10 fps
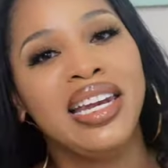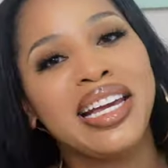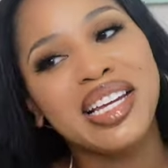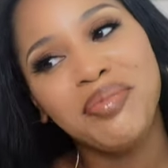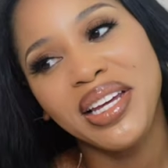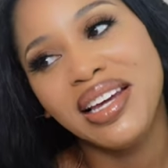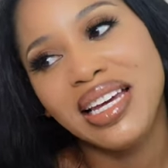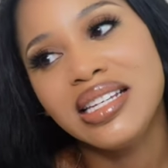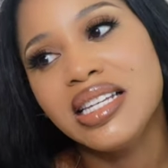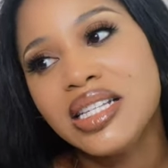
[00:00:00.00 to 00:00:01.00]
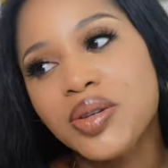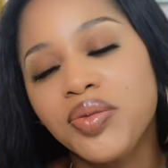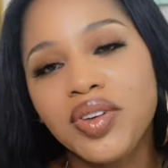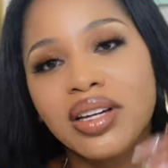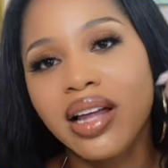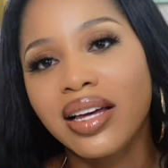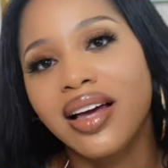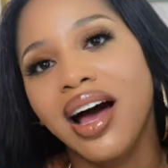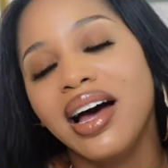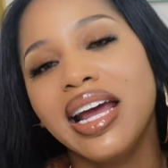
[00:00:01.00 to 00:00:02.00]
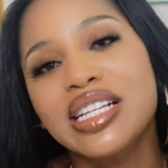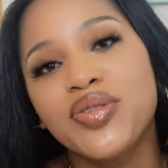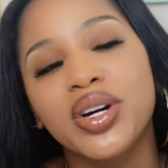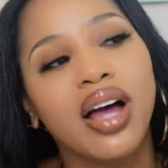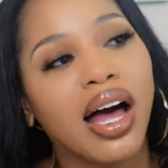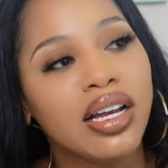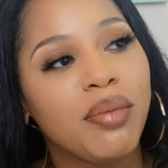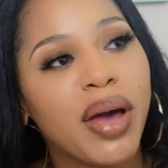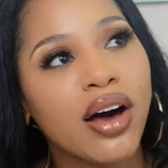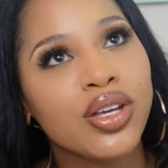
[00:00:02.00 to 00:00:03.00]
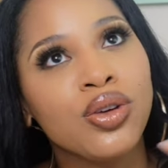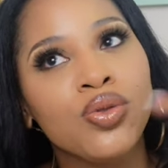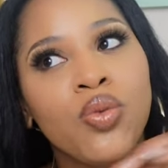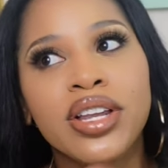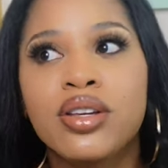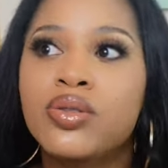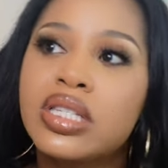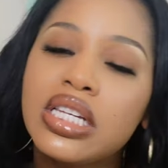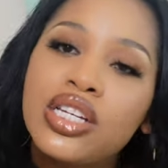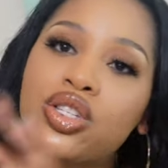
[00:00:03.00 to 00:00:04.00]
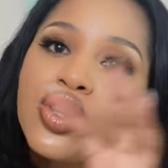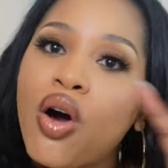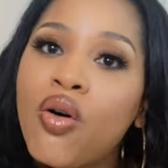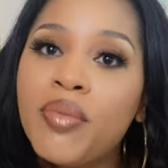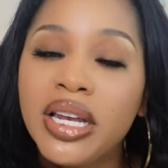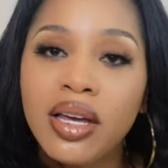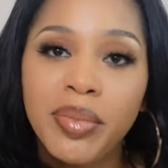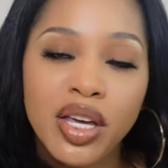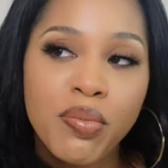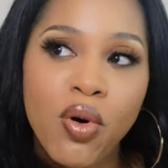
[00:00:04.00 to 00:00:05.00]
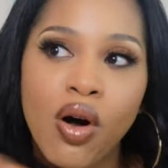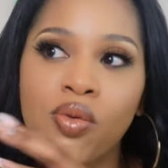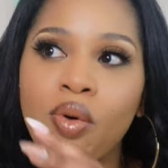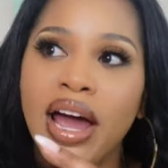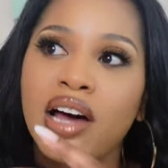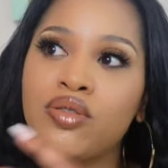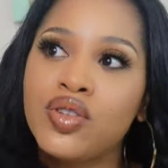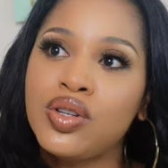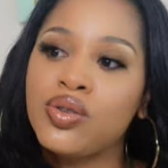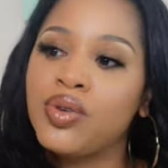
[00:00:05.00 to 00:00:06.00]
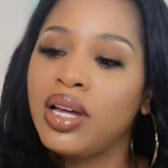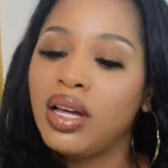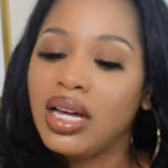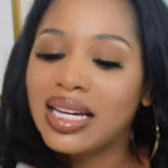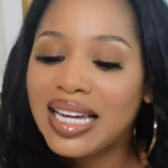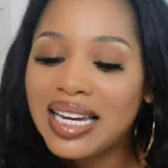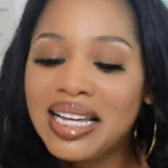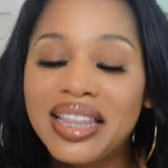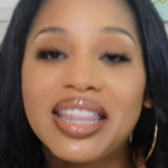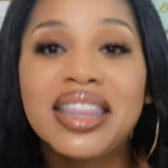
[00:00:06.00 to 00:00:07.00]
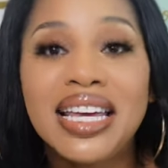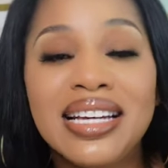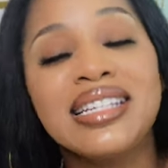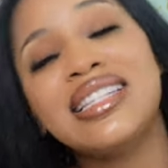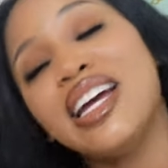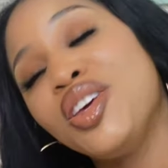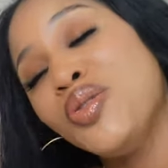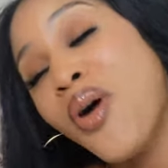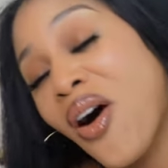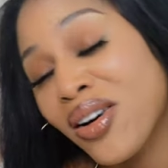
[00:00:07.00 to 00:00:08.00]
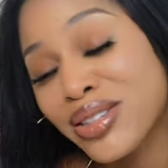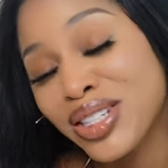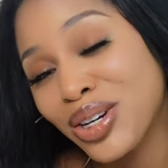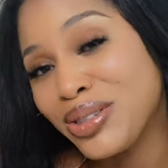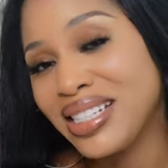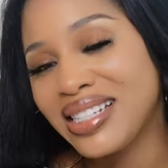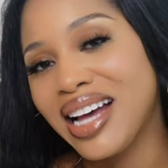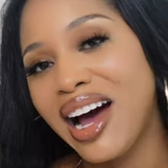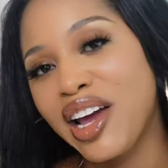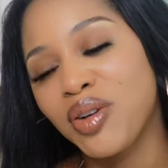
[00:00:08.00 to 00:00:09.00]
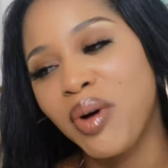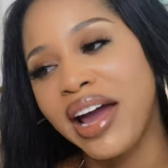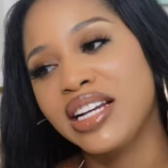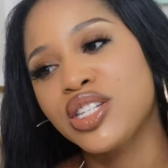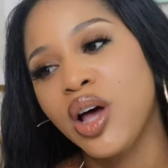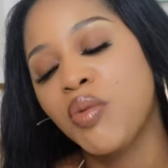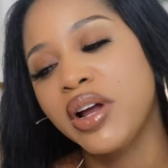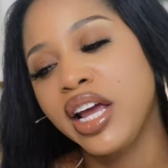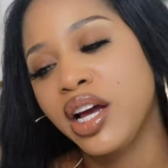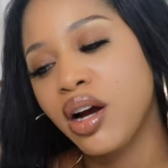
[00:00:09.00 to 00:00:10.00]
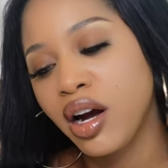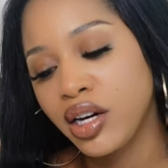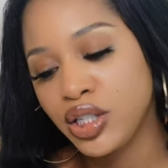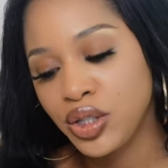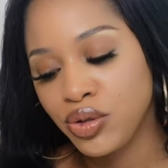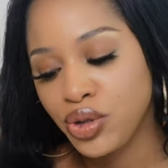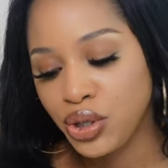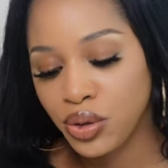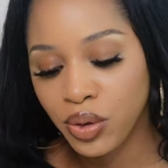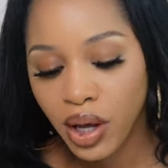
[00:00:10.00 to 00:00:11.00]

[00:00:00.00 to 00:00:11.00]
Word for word: And it can be easy to feel like God God has forgotten about you when you see so many people around you getting the things that you also desire, right? And so I want to encourage you to